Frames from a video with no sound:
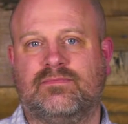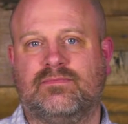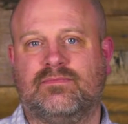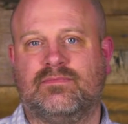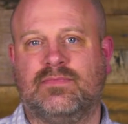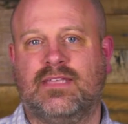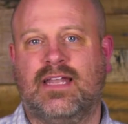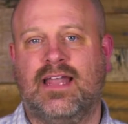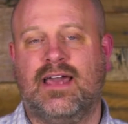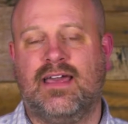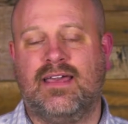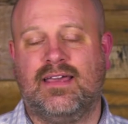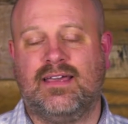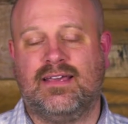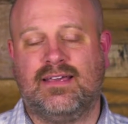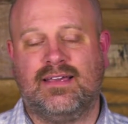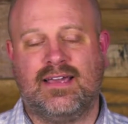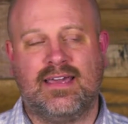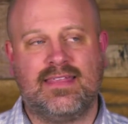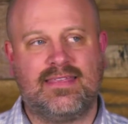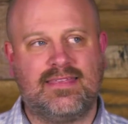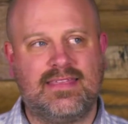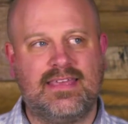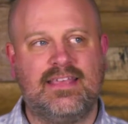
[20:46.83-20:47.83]
And
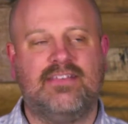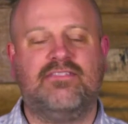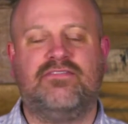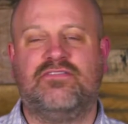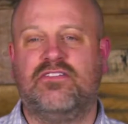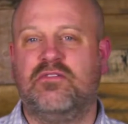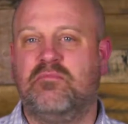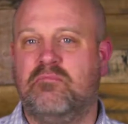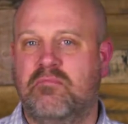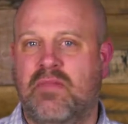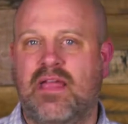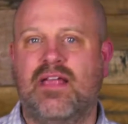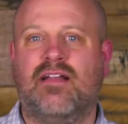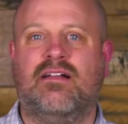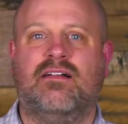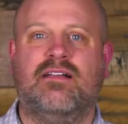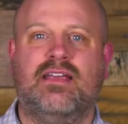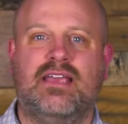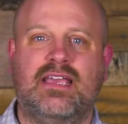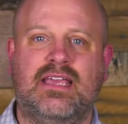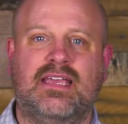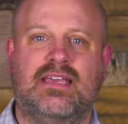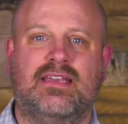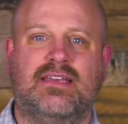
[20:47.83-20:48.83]
I think for
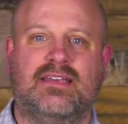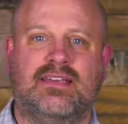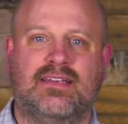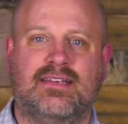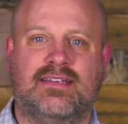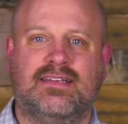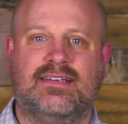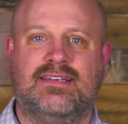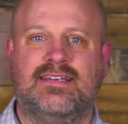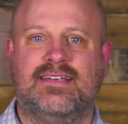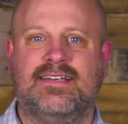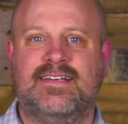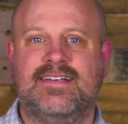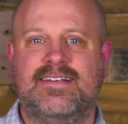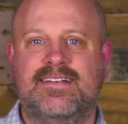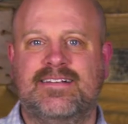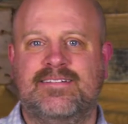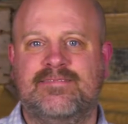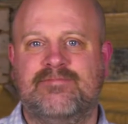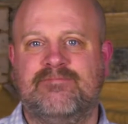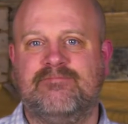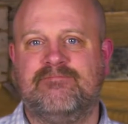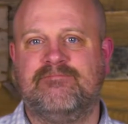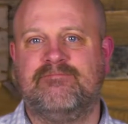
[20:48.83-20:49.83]
Mary,
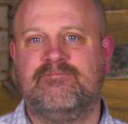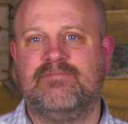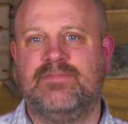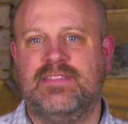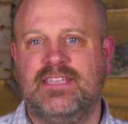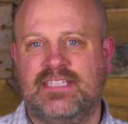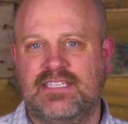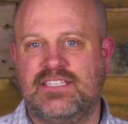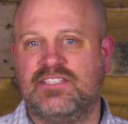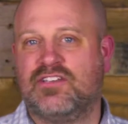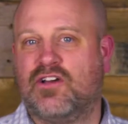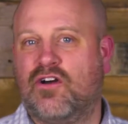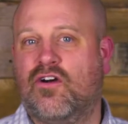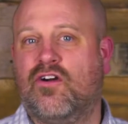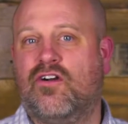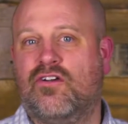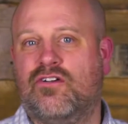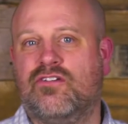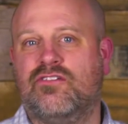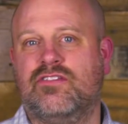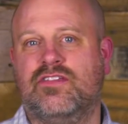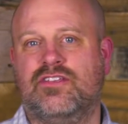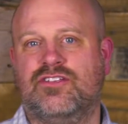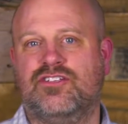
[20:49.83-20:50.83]
this is
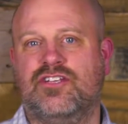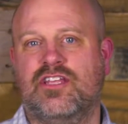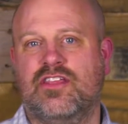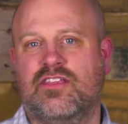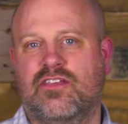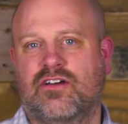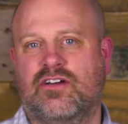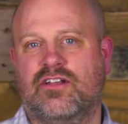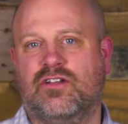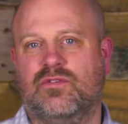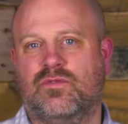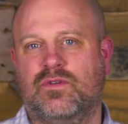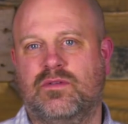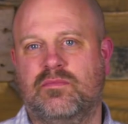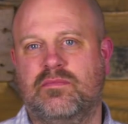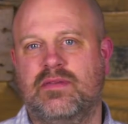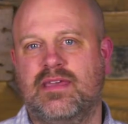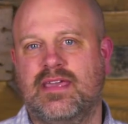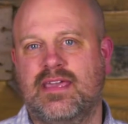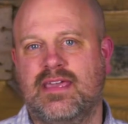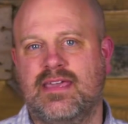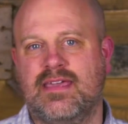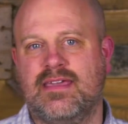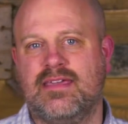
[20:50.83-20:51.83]
harder than she thought it would
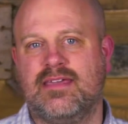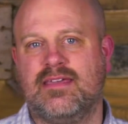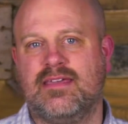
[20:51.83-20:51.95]
be.